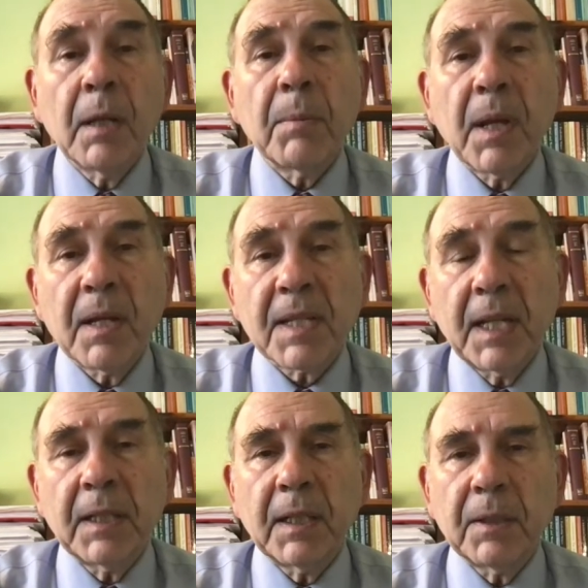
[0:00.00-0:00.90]
because
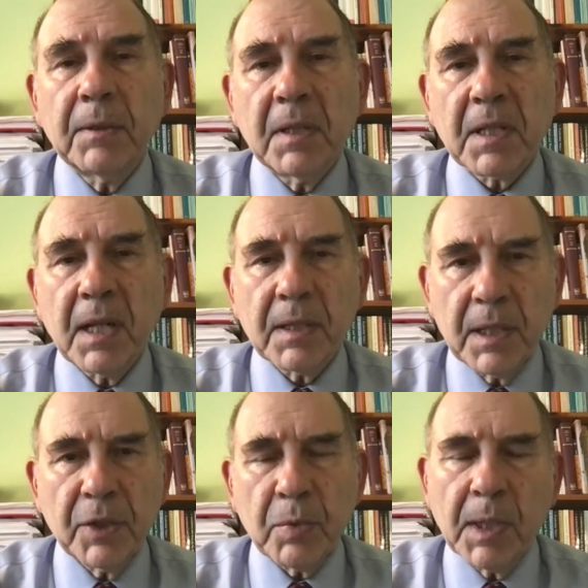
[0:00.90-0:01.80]
then he could discuss each